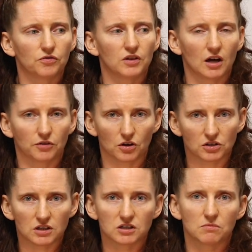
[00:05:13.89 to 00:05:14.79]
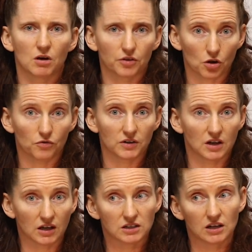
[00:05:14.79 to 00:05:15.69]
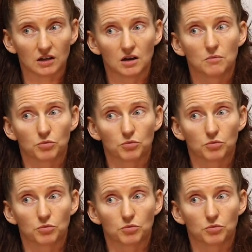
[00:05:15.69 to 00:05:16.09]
the healthcare system on the COVID-19